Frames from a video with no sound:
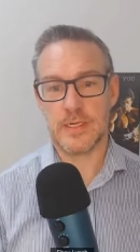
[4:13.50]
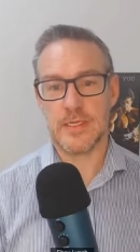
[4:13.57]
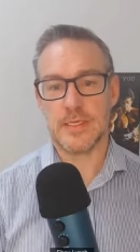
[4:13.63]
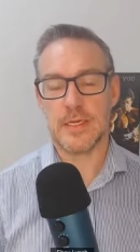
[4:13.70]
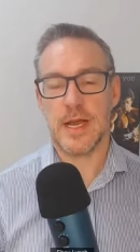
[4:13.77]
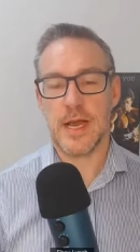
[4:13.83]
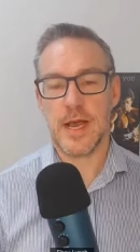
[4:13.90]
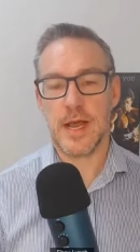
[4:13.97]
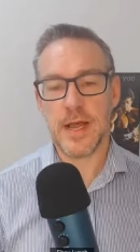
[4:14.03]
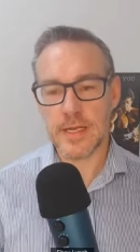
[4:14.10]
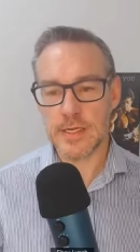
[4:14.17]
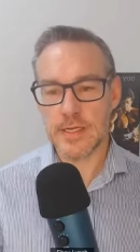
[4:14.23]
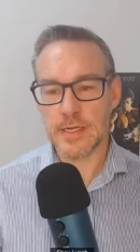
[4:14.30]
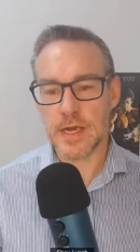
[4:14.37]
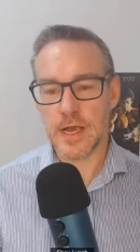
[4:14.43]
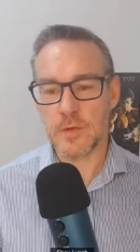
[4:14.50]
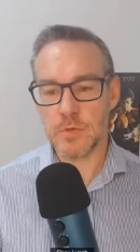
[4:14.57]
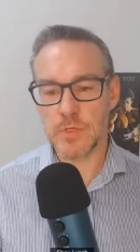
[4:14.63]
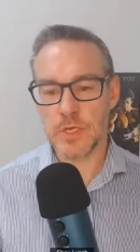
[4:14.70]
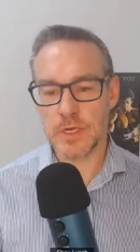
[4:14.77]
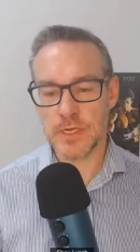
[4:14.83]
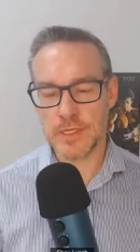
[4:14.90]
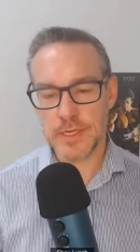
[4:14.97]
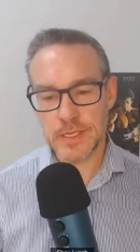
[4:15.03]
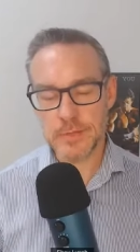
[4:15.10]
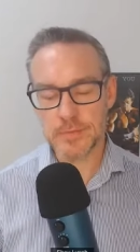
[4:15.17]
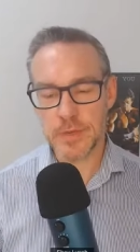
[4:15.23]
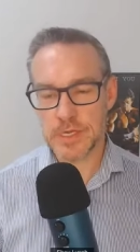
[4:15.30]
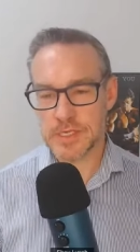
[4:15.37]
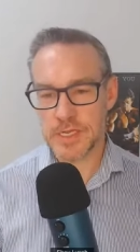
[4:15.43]
and I was going to teach
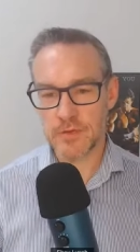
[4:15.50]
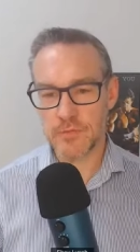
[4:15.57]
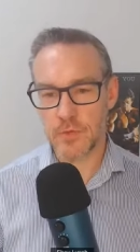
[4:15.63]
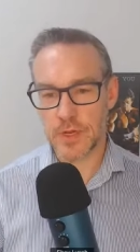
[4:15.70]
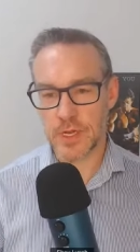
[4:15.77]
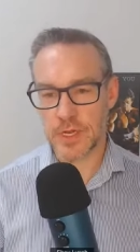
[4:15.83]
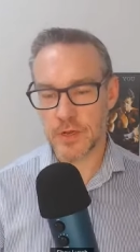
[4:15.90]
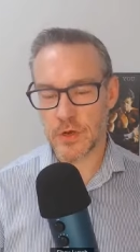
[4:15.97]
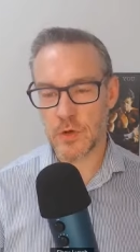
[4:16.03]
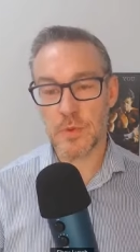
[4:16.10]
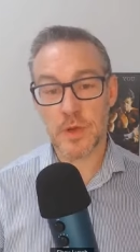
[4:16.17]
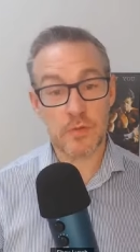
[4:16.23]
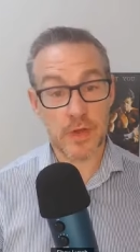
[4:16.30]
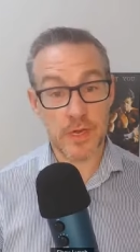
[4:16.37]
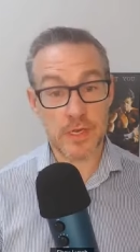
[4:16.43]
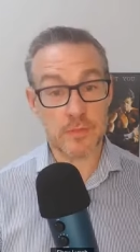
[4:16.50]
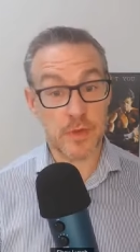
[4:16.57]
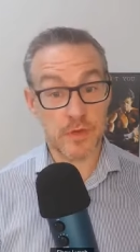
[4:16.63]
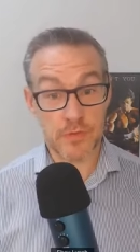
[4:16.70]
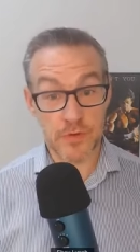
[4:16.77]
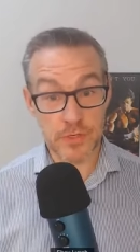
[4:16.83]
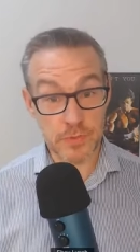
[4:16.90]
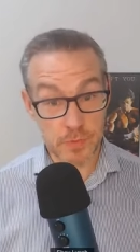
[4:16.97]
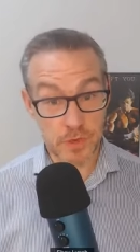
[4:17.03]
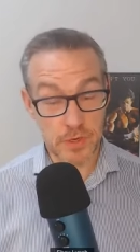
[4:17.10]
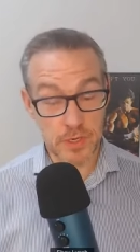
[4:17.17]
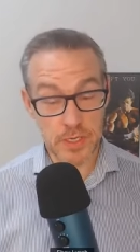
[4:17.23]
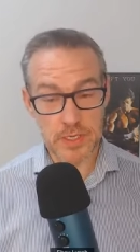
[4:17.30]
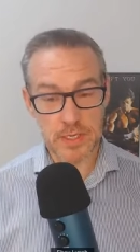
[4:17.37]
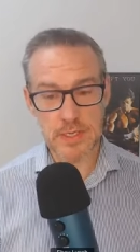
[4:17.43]
myself what I know by writing my first book,
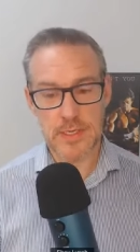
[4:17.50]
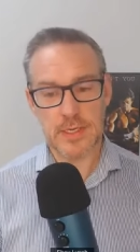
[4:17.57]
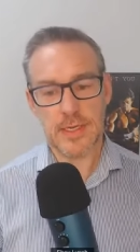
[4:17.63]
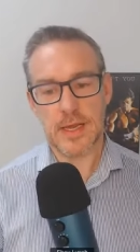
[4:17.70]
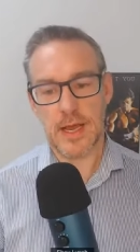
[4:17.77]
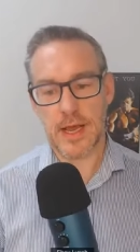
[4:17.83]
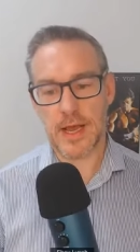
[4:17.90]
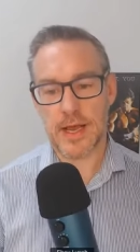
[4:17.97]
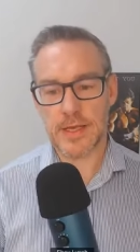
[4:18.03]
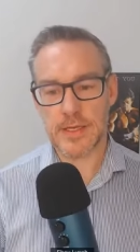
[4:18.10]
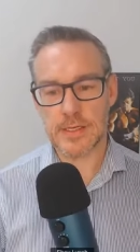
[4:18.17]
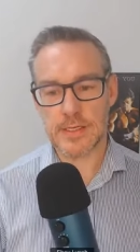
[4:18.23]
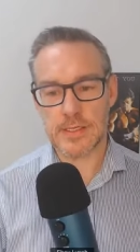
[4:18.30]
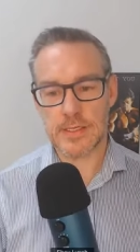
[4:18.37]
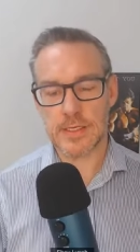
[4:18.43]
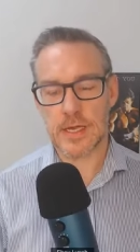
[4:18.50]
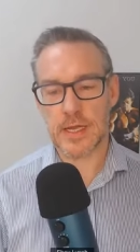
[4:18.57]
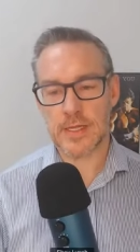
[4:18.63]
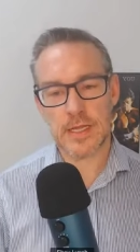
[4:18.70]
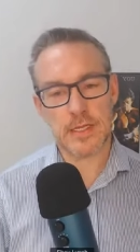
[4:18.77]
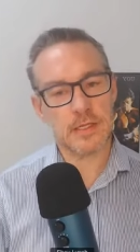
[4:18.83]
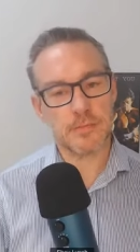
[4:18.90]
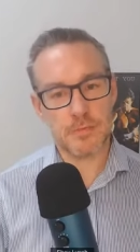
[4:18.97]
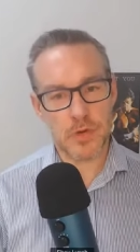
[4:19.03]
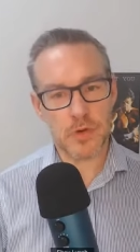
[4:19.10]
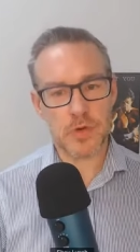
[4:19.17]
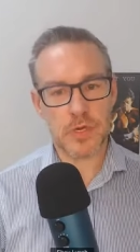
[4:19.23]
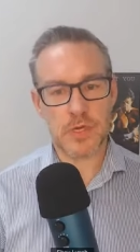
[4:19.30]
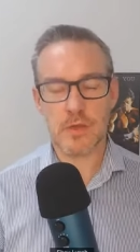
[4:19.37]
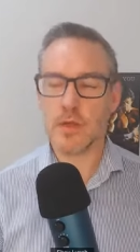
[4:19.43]
and and that book
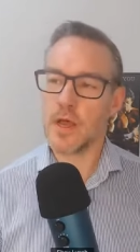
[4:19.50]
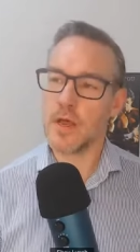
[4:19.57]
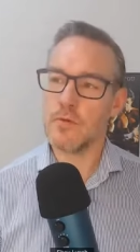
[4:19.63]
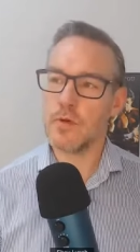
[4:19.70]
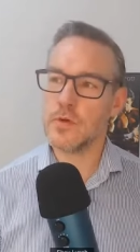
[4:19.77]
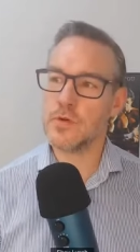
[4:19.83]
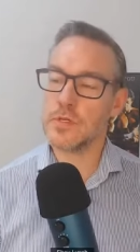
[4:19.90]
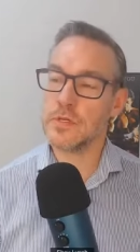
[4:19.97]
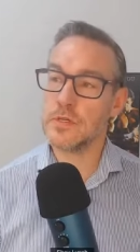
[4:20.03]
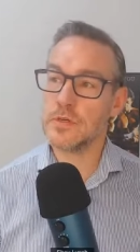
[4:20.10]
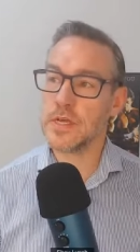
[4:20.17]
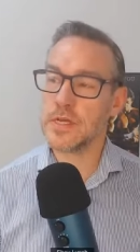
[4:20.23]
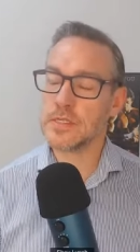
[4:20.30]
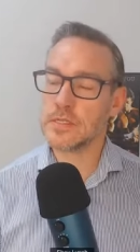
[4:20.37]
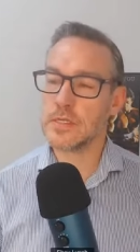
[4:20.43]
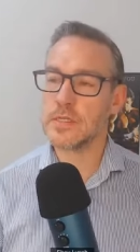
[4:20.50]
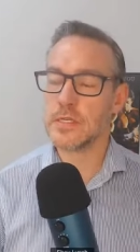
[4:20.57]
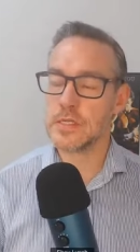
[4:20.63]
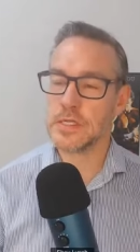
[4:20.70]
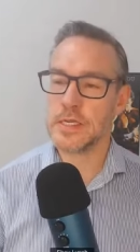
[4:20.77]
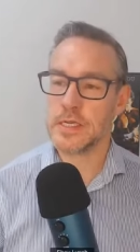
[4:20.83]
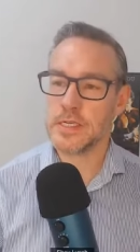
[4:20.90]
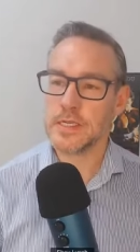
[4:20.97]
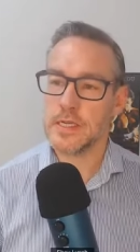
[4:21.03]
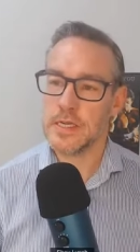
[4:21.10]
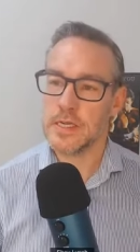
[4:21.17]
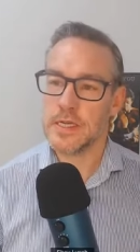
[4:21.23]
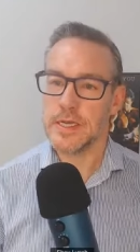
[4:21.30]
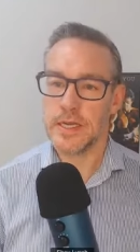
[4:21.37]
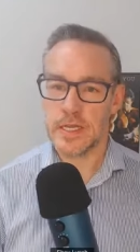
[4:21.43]
I wrote in two thousand thirteen,
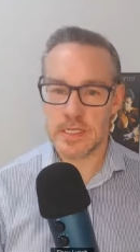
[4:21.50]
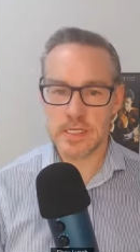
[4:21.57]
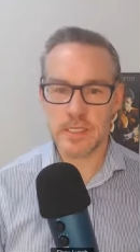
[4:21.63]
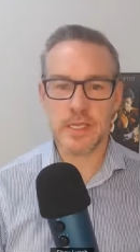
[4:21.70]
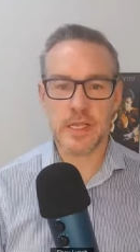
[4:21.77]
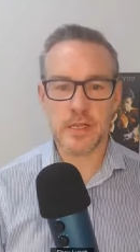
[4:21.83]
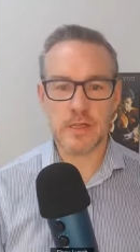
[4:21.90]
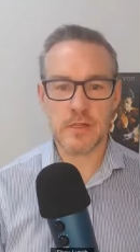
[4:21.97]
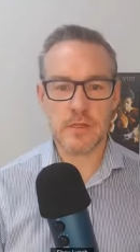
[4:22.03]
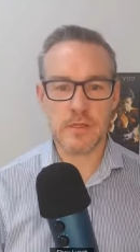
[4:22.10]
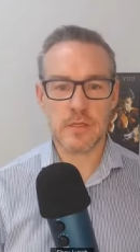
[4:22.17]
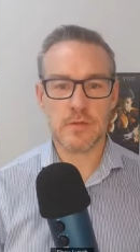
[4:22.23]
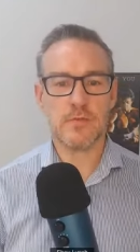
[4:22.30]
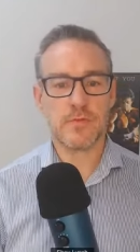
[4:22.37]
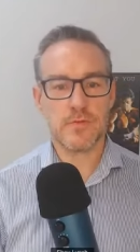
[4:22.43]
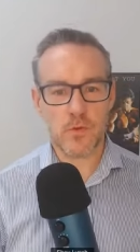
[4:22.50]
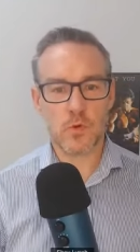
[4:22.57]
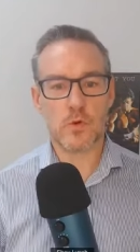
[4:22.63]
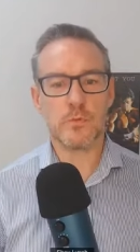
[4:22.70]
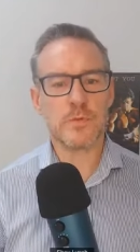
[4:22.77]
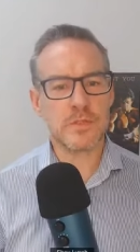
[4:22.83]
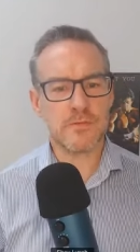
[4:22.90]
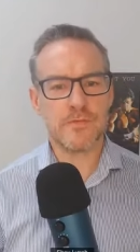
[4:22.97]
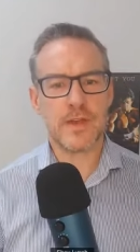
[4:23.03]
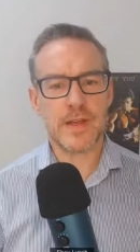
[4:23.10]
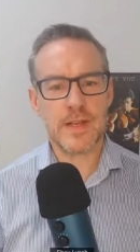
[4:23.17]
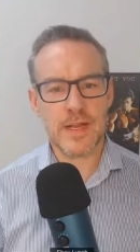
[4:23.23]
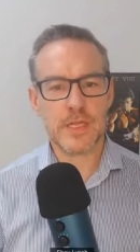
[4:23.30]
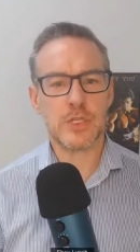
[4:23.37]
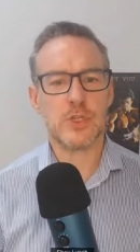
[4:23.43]
it still forms the
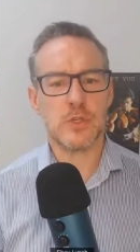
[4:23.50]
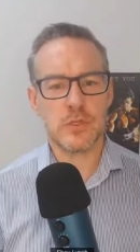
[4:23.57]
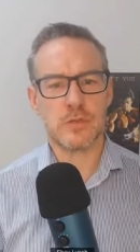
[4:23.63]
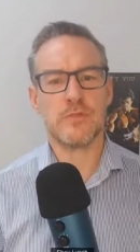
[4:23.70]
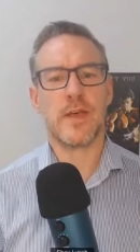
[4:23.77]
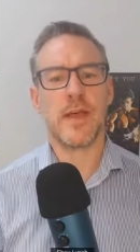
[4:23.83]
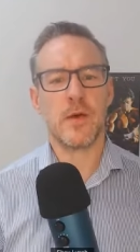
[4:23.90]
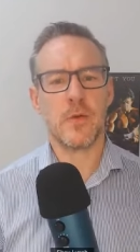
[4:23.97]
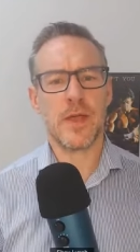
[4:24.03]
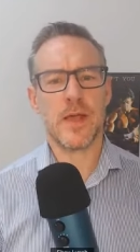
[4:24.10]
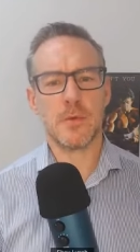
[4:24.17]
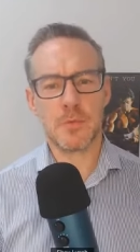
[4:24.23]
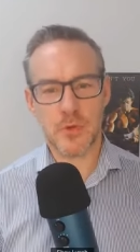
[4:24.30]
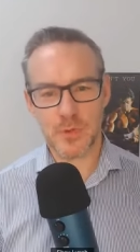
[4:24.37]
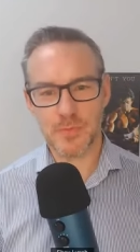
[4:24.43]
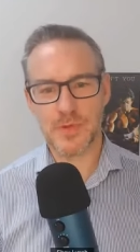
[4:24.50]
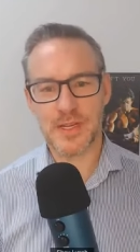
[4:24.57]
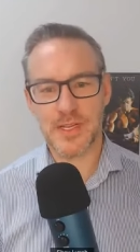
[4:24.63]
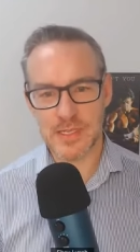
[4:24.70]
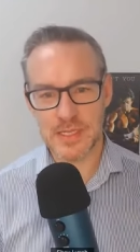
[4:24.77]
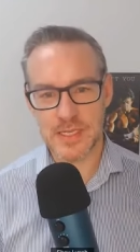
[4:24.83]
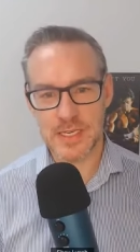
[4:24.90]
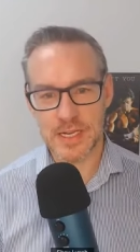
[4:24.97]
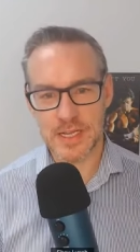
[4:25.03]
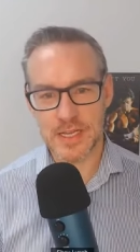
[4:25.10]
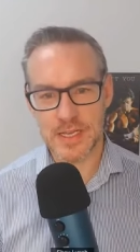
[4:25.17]
foundations of how I help companies today.